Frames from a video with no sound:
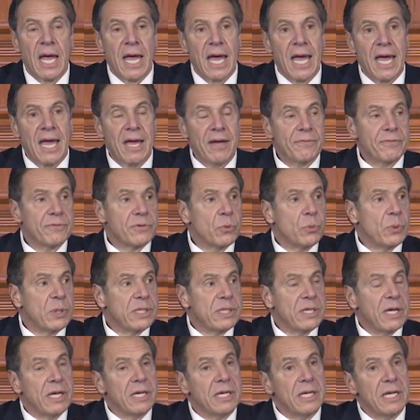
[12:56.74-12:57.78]
After we
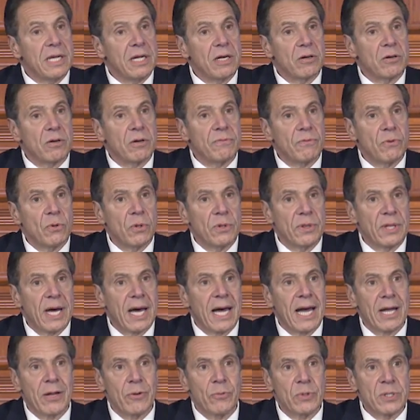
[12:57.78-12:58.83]
take care of all the
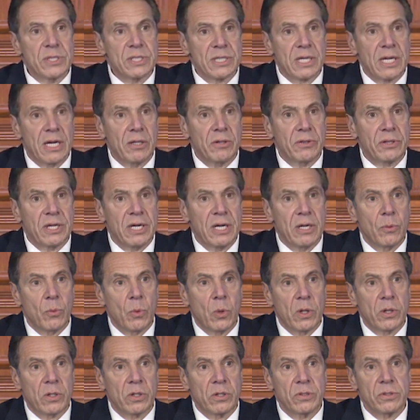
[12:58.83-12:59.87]
high-risk healthcare
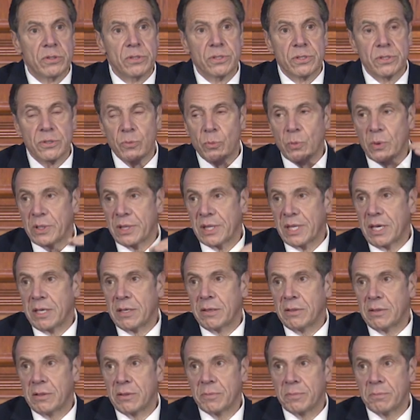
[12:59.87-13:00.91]
workers, we'll
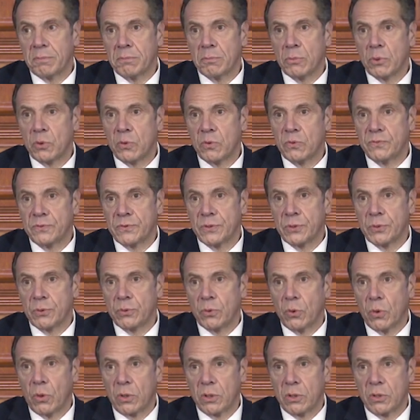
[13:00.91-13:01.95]
then move
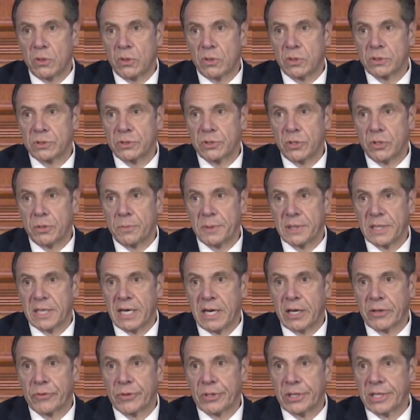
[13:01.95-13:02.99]
to all long-term and
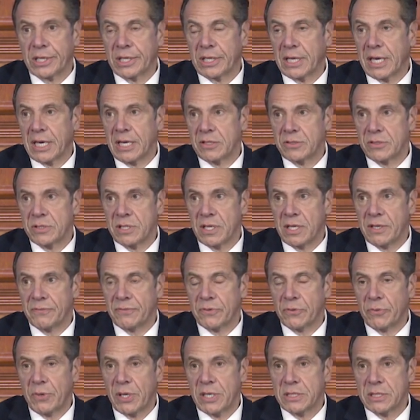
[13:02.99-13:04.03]
congregate care staff
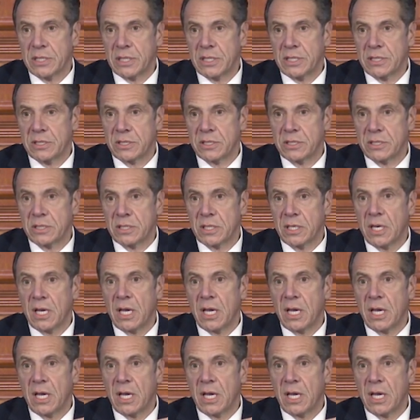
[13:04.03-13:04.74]
and residents,